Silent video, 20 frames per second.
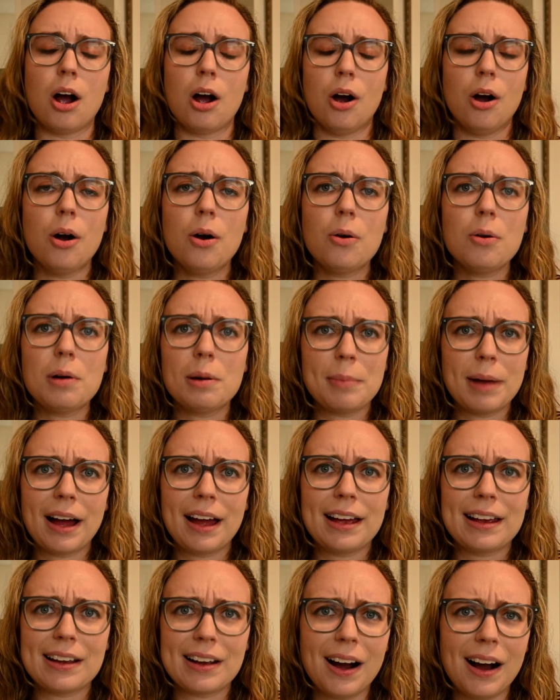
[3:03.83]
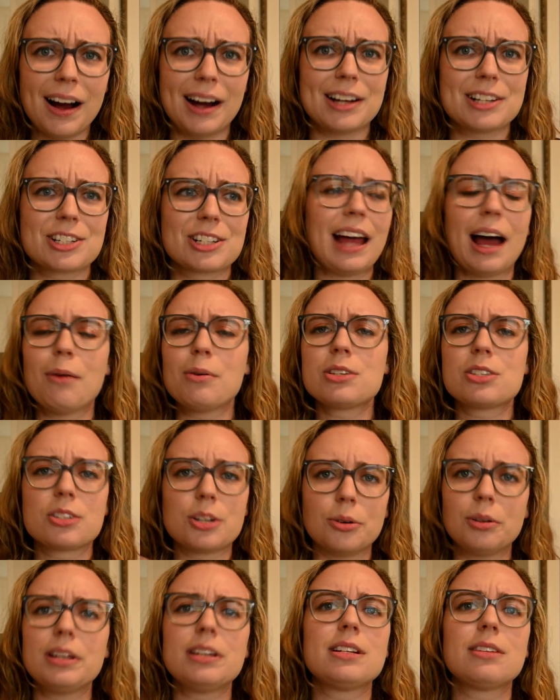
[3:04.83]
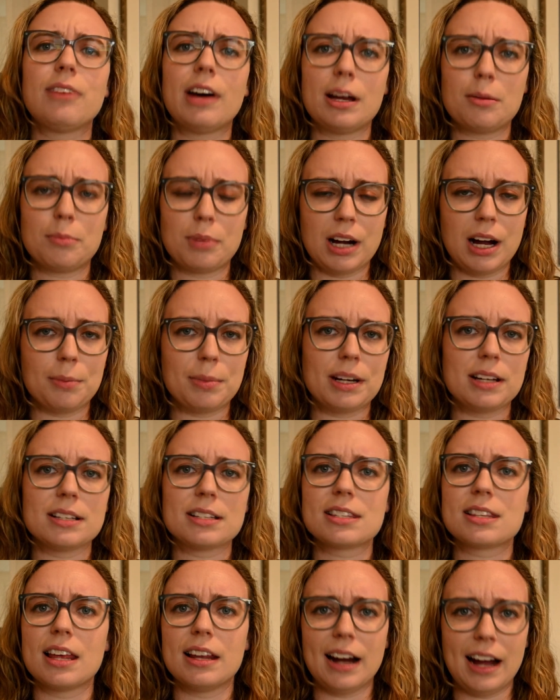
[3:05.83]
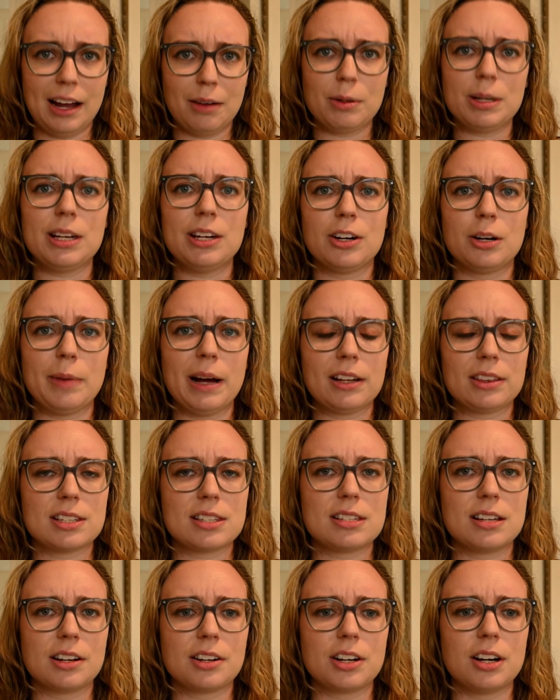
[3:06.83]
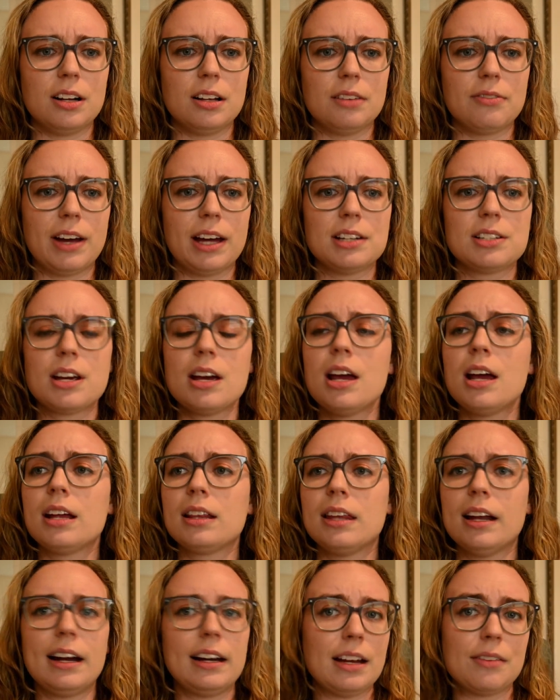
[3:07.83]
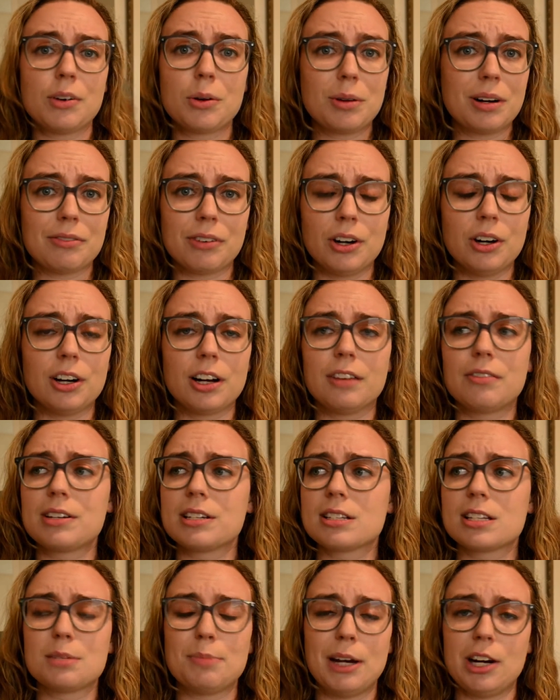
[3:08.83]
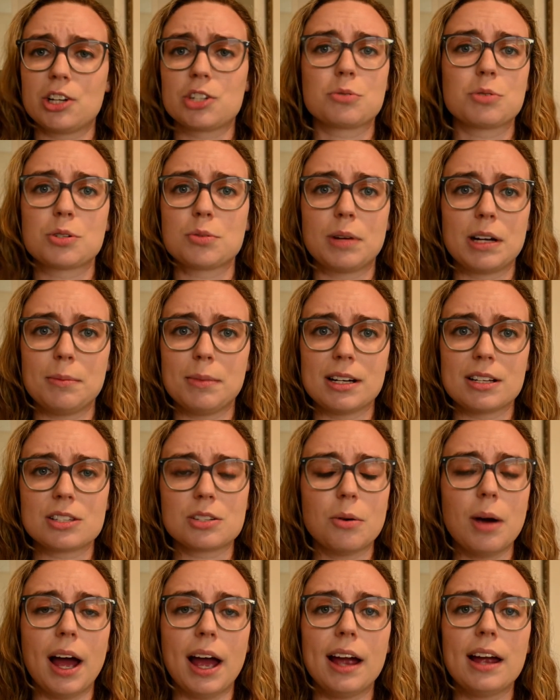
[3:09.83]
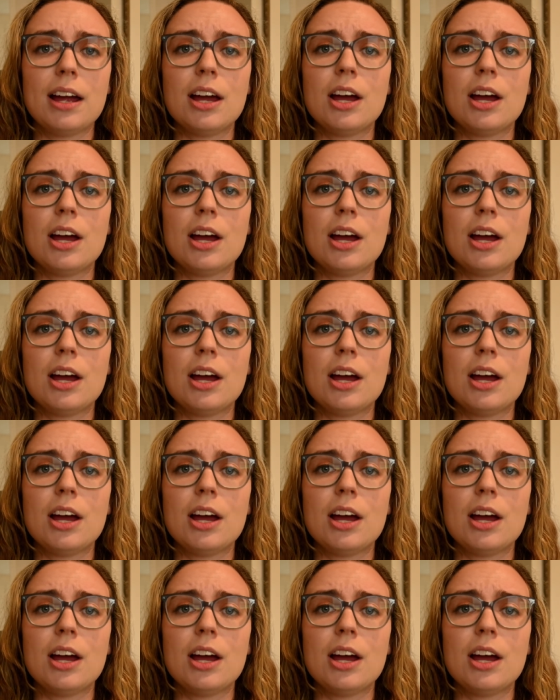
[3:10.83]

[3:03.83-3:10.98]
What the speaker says: Oh my gosh, that was totally divine providence that I would hear about this young adult event that I never would have heard of because this parish was 20 minutes away.